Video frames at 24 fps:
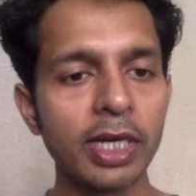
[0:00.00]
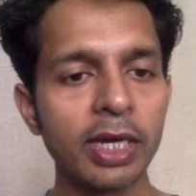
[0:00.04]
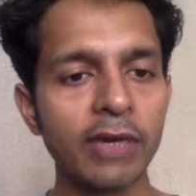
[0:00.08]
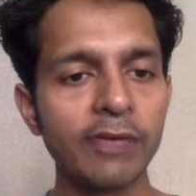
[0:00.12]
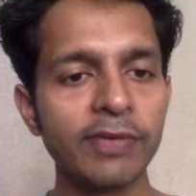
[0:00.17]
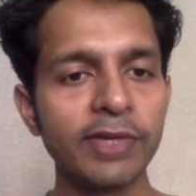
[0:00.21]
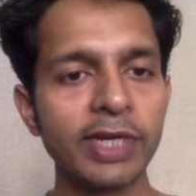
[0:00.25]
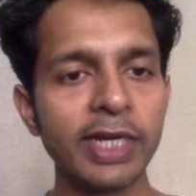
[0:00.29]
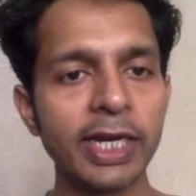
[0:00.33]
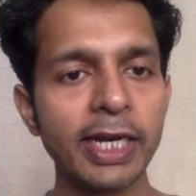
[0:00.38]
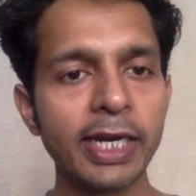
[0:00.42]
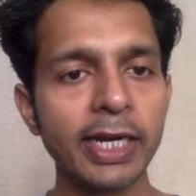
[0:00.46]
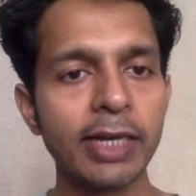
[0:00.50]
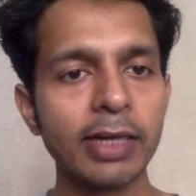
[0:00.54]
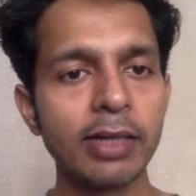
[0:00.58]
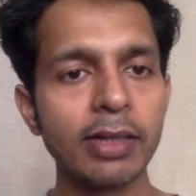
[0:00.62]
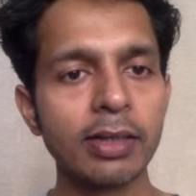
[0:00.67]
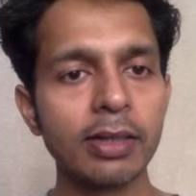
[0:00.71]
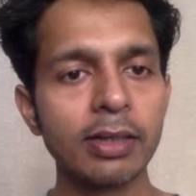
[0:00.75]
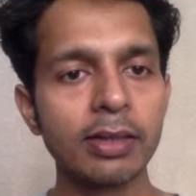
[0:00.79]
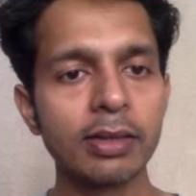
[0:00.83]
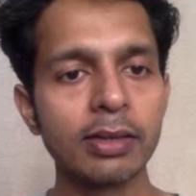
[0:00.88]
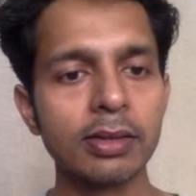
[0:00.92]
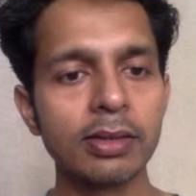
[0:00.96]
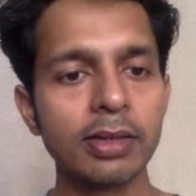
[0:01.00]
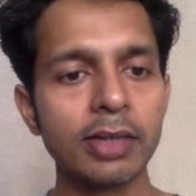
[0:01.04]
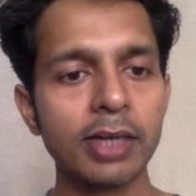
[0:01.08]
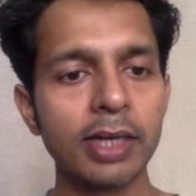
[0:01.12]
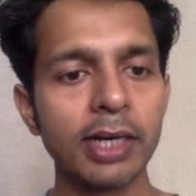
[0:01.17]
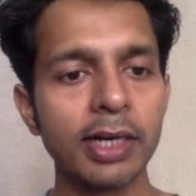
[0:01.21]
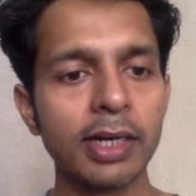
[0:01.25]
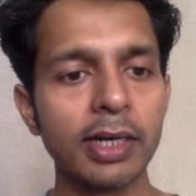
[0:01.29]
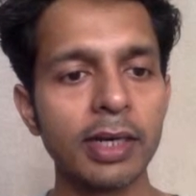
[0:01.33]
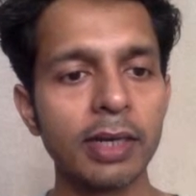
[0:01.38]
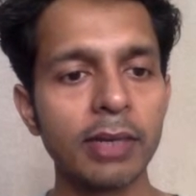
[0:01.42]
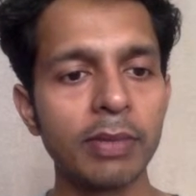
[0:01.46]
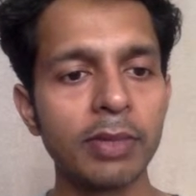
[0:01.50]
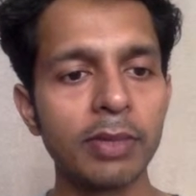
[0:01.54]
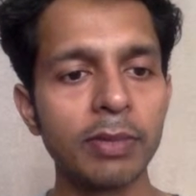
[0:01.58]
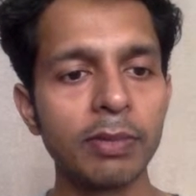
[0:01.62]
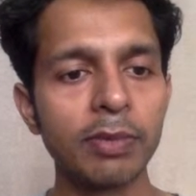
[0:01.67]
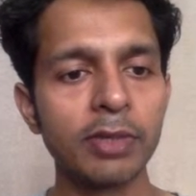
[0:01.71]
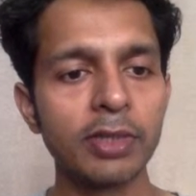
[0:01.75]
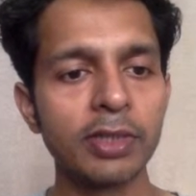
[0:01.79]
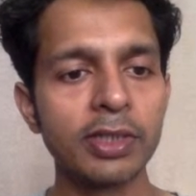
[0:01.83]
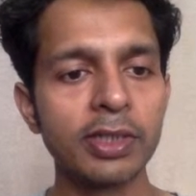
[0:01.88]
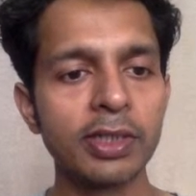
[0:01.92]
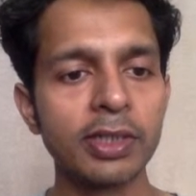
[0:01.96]
navigate the GitHub
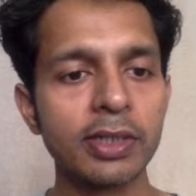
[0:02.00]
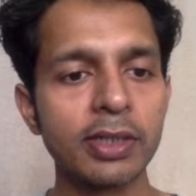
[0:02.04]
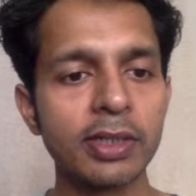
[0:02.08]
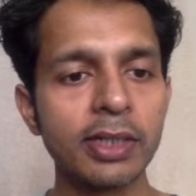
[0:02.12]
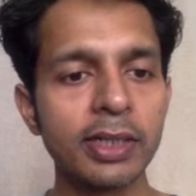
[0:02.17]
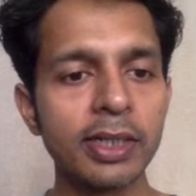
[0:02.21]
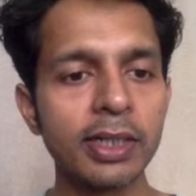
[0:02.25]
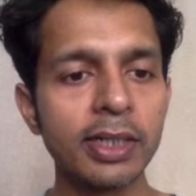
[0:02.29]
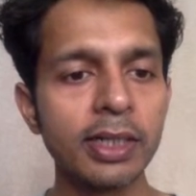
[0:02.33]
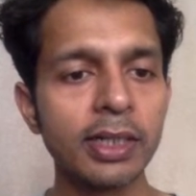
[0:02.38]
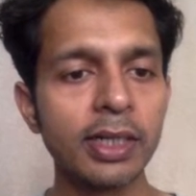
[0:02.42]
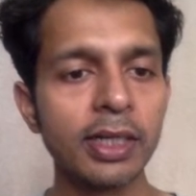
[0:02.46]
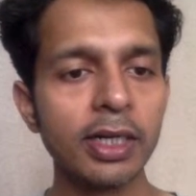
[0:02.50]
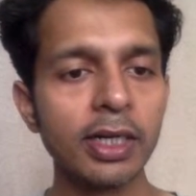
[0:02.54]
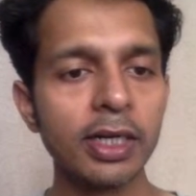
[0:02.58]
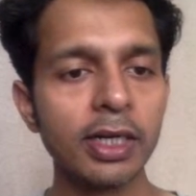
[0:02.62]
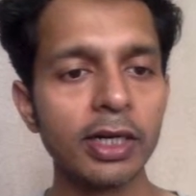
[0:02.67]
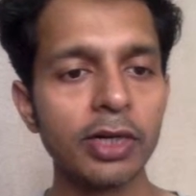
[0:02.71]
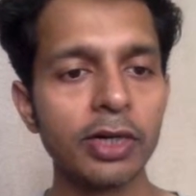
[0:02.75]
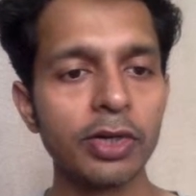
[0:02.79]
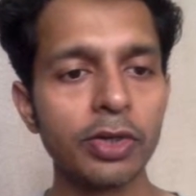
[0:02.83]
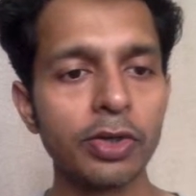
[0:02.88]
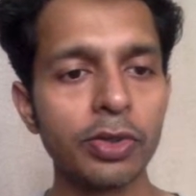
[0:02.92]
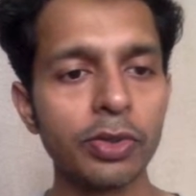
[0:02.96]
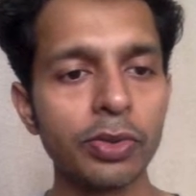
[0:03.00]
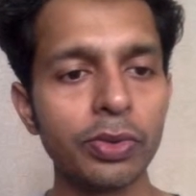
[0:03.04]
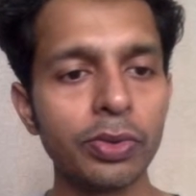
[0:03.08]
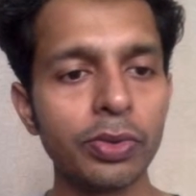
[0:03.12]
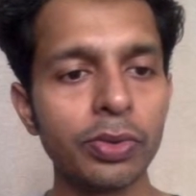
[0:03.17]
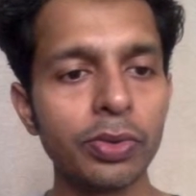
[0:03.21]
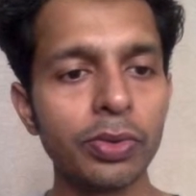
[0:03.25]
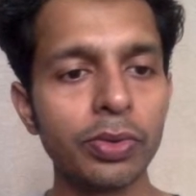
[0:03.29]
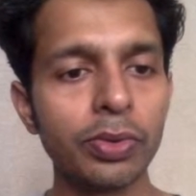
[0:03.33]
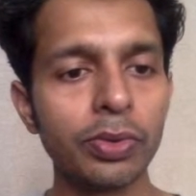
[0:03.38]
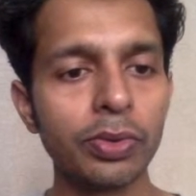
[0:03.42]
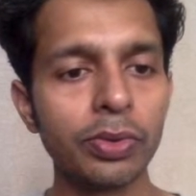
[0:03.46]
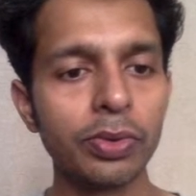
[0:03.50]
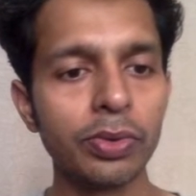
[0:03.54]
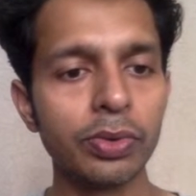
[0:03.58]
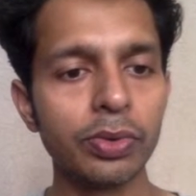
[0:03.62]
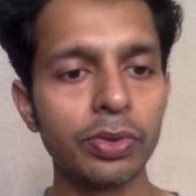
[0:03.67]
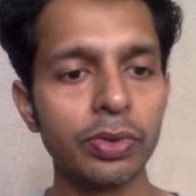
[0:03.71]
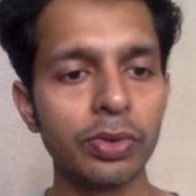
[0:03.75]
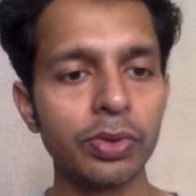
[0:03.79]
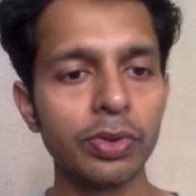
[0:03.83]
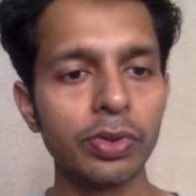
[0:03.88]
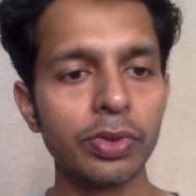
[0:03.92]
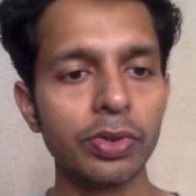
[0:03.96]
repository to,
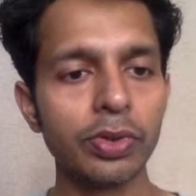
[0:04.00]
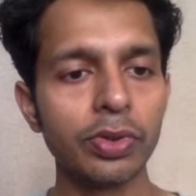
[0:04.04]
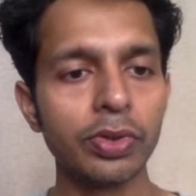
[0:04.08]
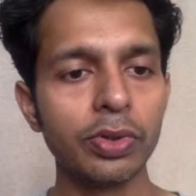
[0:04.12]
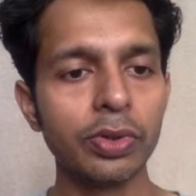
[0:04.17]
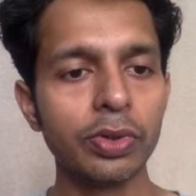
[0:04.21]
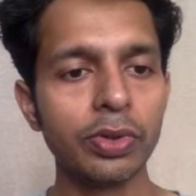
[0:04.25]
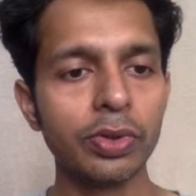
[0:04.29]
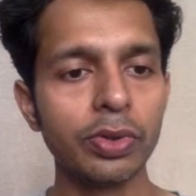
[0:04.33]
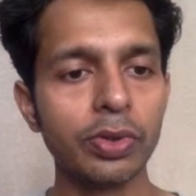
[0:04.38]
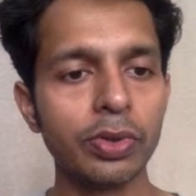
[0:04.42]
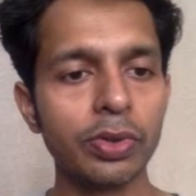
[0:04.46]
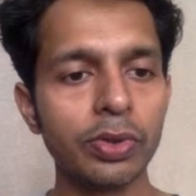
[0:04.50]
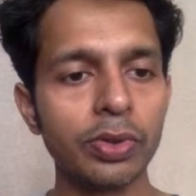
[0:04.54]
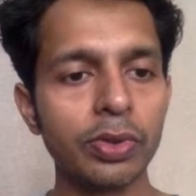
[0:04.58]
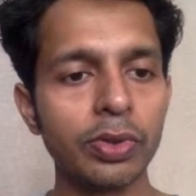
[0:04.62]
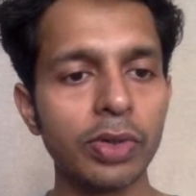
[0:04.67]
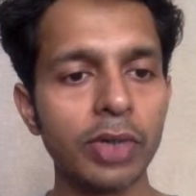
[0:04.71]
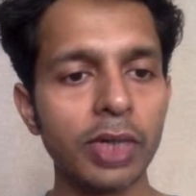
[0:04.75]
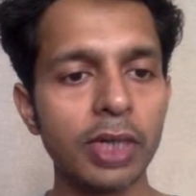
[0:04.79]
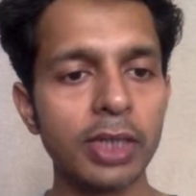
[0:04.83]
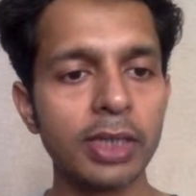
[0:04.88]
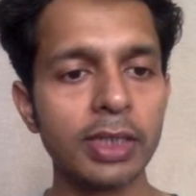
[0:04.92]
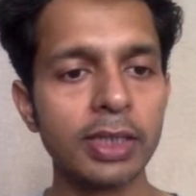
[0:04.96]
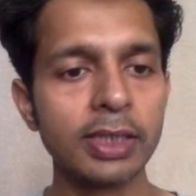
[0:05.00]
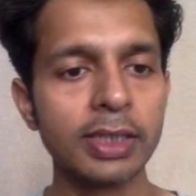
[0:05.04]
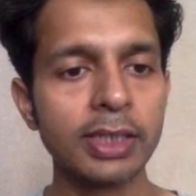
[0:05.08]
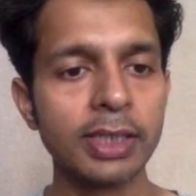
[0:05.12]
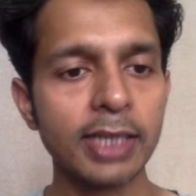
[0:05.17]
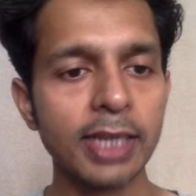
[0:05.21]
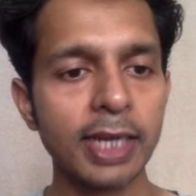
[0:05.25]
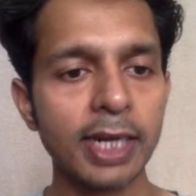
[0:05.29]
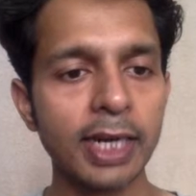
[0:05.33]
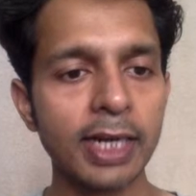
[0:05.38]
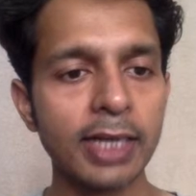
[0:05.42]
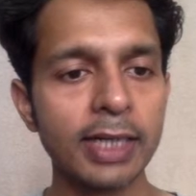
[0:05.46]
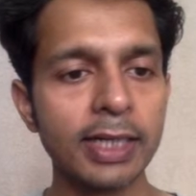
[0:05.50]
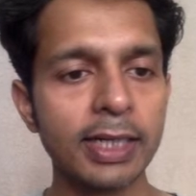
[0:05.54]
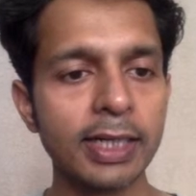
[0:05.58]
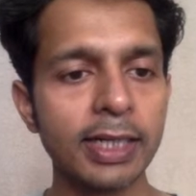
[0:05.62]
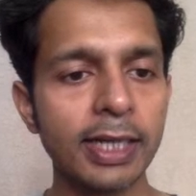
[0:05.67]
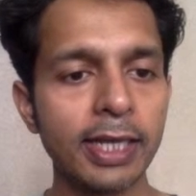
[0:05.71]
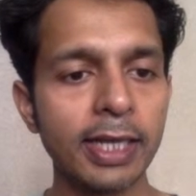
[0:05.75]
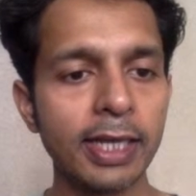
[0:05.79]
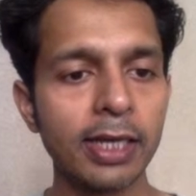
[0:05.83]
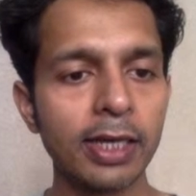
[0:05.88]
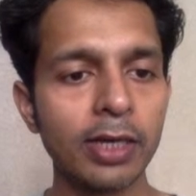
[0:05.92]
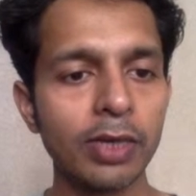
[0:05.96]
you know, understand and
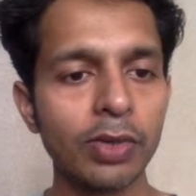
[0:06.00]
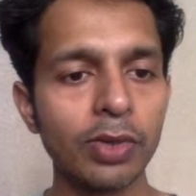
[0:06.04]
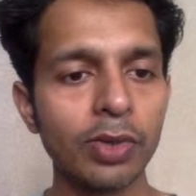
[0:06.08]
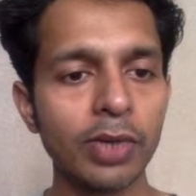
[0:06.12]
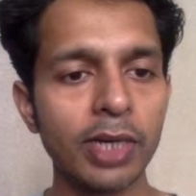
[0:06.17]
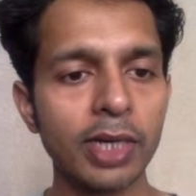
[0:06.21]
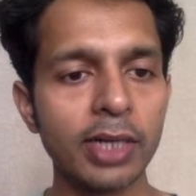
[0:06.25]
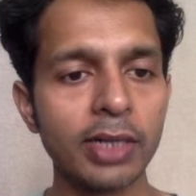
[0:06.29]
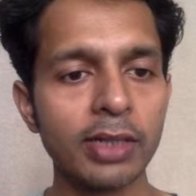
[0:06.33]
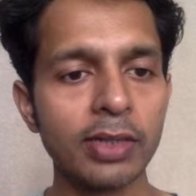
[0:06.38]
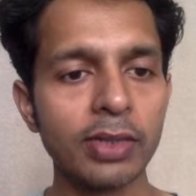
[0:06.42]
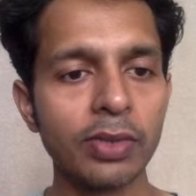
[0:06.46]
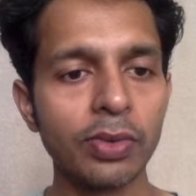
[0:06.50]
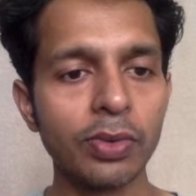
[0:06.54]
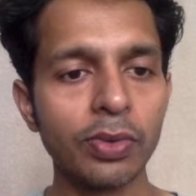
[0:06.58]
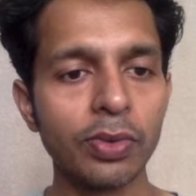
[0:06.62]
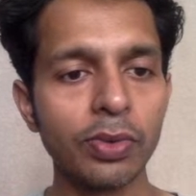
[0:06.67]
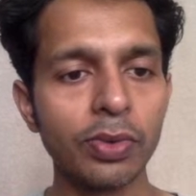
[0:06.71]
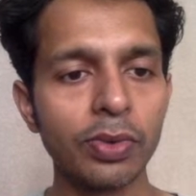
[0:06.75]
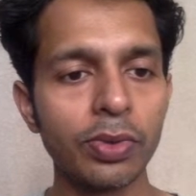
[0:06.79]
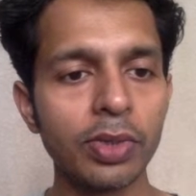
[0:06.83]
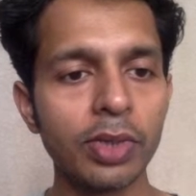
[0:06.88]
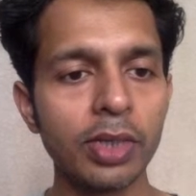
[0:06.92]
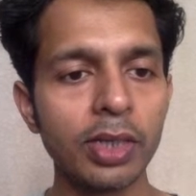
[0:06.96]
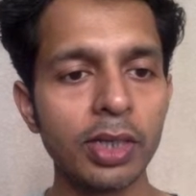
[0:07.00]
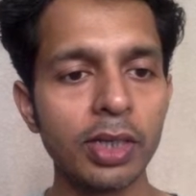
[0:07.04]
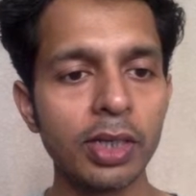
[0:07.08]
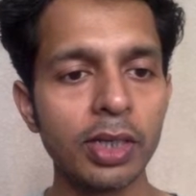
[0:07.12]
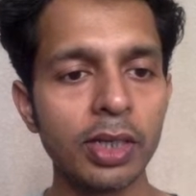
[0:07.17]
take a look at the code.